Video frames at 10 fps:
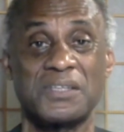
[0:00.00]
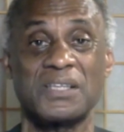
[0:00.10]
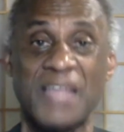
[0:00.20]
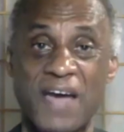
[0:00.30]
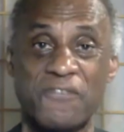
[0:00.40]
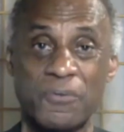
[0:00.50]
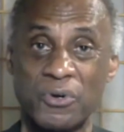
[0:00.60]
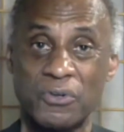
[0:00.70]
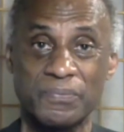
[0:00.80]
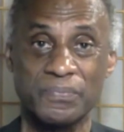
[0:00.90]
it
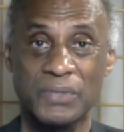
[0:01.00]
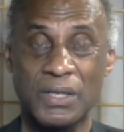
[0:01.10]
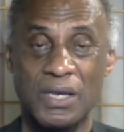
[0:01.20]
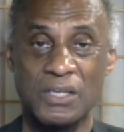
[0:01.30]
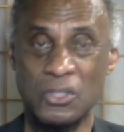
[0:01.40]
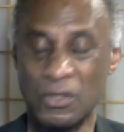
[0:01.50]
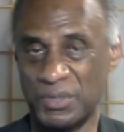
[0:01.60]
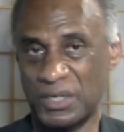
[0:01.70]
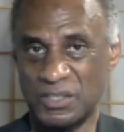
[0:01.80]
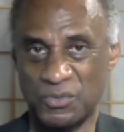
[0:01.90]
laughable,
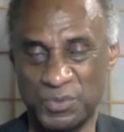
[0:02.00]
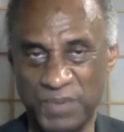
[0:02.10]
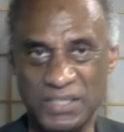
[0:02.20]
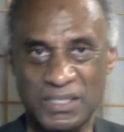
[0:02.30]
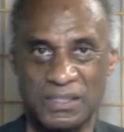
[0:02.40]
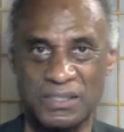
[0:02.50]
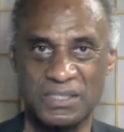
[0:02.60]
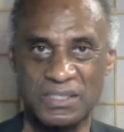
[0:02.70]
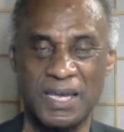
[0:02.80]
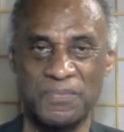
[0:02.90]
because it was basically
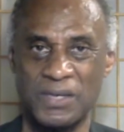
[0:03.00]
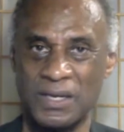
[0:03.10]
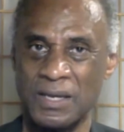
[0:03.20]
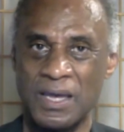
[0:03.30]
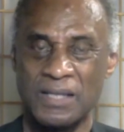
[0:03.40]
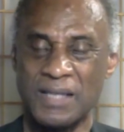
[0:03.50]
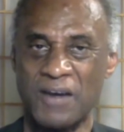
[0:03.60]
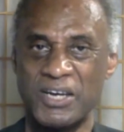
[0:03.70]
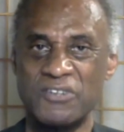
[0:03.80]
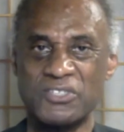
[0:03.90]
the same thing.
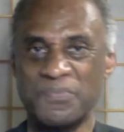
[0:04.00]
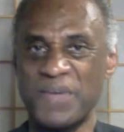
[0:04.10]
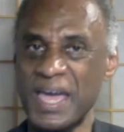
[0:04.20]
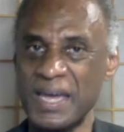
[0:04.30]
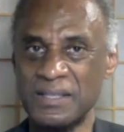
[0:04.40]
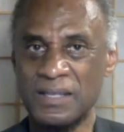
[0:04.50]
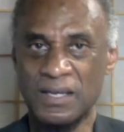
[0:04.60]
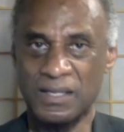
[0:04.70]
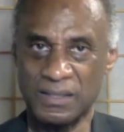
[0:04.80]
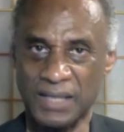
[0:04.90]
Now, here's a man
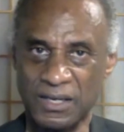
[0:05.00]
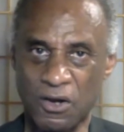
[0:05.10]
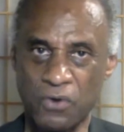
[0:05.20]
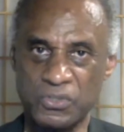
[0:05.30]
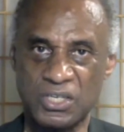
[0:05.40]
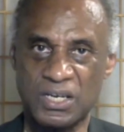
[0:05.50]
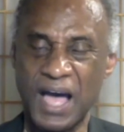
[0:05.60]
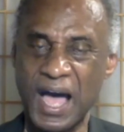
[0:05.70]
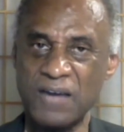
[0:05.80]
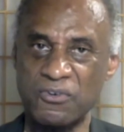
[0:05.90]
that goes to
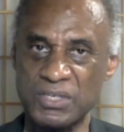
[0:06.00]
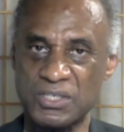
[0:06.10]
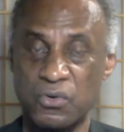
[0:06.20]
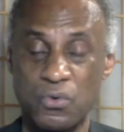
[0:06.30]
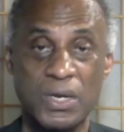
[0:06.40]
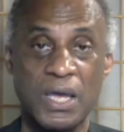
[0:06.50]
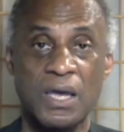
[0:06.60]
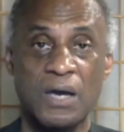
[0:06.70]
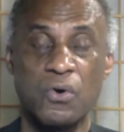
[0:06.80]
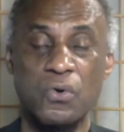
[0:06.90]
Congress who,
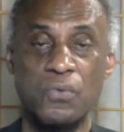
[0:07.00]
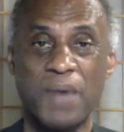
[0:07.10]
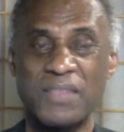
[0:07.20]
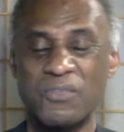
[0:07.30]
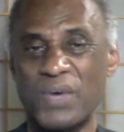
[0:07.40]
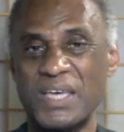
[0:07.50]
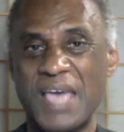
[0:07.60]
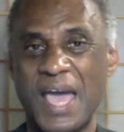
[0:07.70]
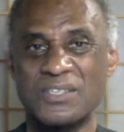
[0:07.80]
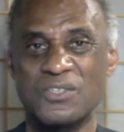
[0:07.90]
by the way,
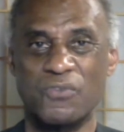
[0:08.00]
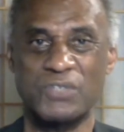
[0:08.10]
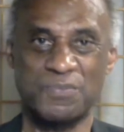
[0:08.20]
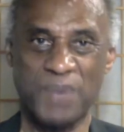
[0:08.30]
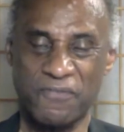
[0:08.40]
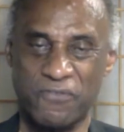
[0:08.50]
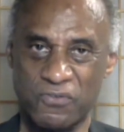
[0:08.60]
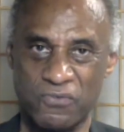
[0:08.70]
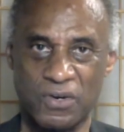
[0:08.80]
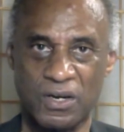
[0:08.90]
he has no respect
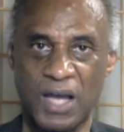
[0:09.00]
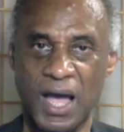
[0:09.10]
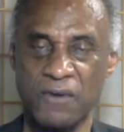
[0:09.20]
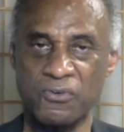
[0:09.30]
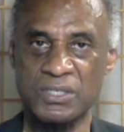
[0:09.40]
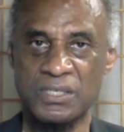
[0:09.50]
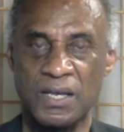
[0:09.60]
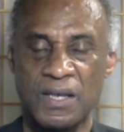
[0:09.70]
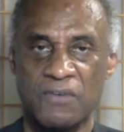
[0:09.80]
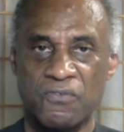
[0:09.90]
for
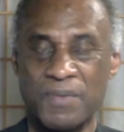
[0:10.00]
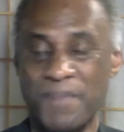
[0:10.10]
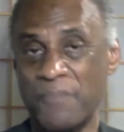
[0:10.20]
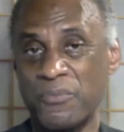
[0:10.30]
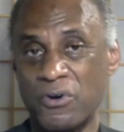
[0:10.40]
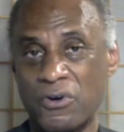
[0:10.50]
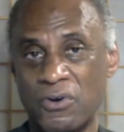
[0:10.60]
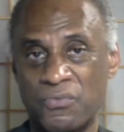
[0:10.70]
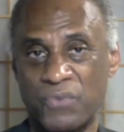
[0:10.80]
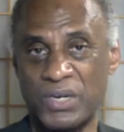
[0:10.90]
Congress.
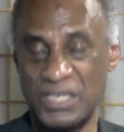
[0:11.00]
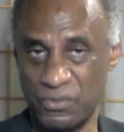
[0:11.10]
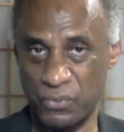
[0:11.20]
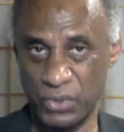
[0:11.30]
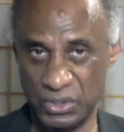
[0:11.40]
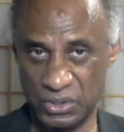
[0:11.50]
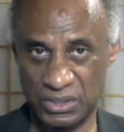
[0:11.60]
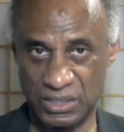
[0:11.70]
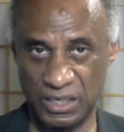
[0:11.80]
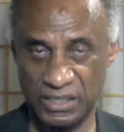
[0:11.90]
Remember when he
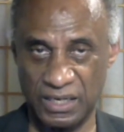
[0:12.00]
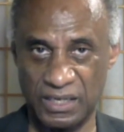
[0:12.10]
was